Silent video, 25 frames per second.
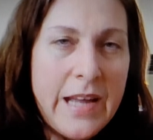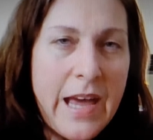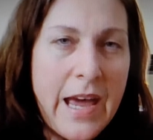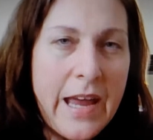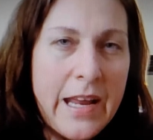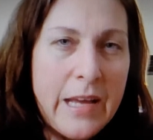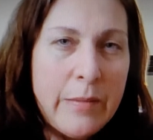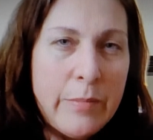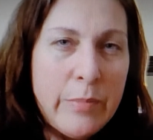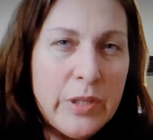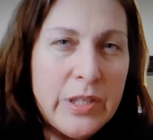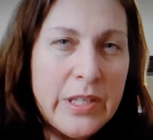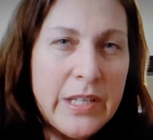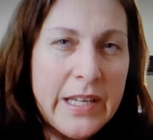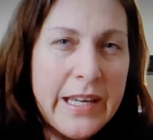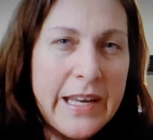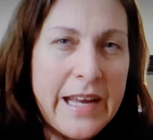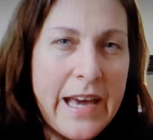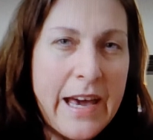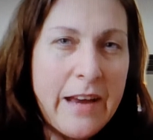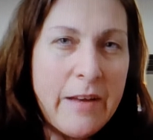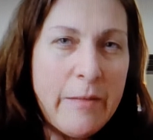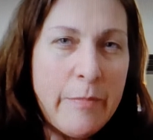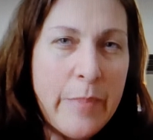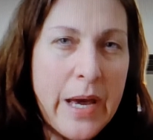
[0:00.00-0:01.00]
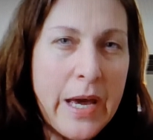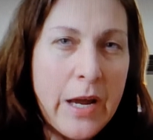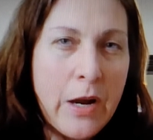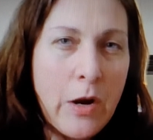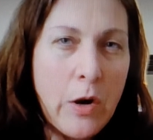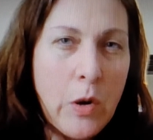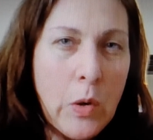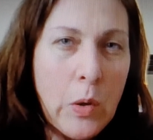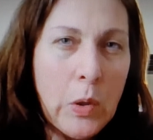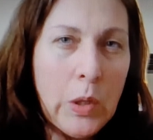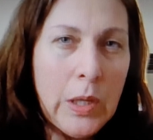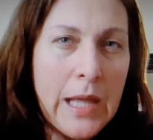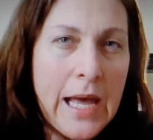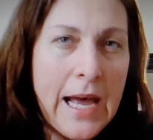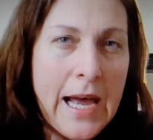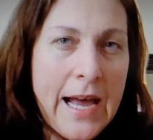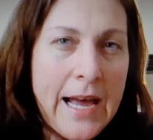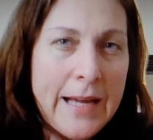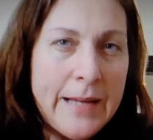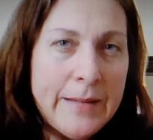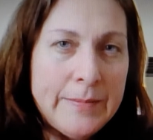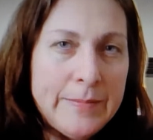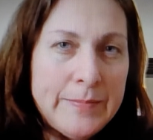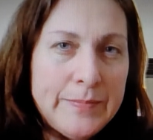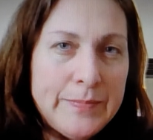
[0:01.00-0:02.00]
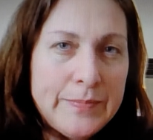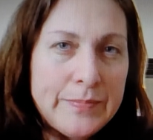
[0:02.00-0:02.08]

not able to get out of bed a whole lot.